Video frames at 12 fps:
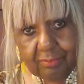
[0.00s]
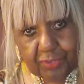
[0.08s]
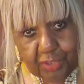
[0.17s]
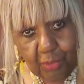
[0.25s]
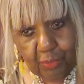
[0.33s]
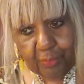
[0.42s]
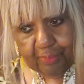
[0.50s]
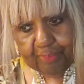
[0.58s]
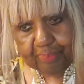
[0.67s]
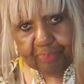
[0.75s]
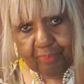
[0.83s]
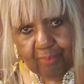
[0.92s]
So,
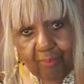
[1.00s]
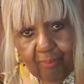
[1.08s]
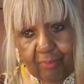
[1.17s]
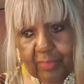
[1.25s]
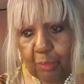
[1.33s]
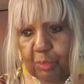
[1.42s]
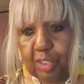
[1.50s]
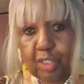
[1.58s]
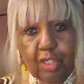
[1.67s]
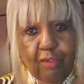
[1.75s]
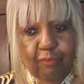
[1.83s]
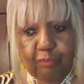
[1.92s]
we're going
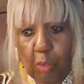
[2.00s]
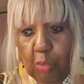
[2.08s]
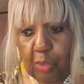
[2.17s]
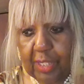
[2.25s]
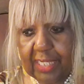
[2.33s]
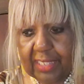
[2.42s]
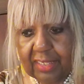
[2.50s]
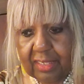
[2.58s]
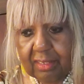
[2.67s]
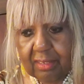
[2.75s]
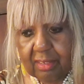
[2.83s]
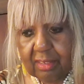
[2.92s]
to avoid
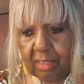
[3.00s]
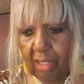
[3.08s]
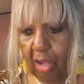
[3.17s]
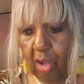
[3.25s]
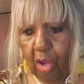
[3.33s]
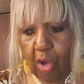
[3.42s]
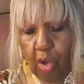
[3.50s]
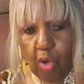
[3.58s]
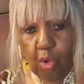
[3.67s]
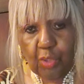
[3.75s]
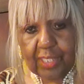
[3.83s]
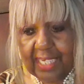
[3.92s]

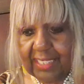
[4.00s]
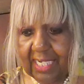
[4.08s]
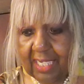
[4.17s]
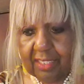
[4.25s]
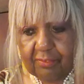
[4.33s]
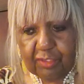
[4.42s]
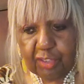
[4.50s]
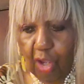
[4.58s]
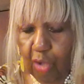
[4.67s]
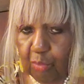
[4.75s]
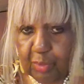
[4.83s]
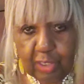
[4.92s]
all that negative
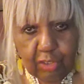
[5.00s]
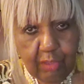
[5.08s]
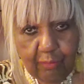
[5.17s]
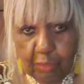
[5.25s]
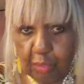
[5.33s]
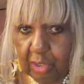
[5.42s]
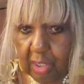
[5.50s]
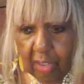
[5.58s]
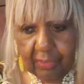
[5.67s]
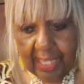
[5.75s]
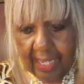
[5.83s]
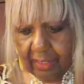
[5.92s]
talk. We're going to avoid
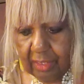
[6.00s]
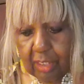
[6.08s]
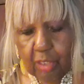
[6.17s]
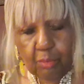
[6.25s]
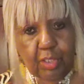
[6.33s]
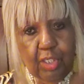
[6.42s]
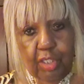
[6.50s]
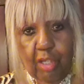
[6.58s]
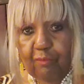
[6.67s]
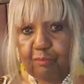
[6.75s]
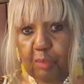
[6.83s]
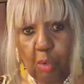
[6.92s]
all that. We're going to
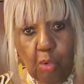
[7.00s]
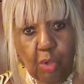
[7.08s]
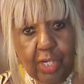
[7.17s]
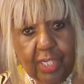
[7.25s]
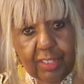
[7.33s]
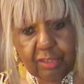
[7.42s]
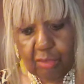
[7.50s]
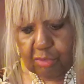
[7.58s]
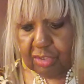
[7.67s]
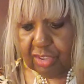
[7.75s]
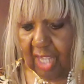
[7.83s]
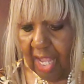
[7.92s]
avoid those
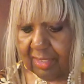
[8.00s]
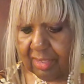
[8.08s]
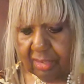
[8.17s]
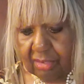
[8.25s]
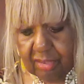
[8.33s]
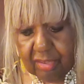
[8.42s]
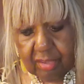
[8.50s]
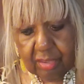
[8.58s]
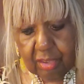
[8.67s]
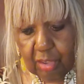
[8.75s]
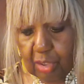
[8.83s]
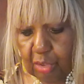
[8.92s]
doctors
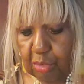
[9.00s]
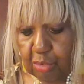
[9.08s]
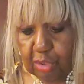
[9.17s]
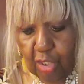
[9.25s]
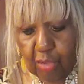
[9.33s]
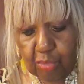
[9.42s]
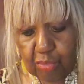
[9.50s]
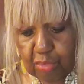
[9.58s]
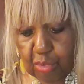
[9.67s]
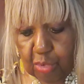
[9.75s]
who don't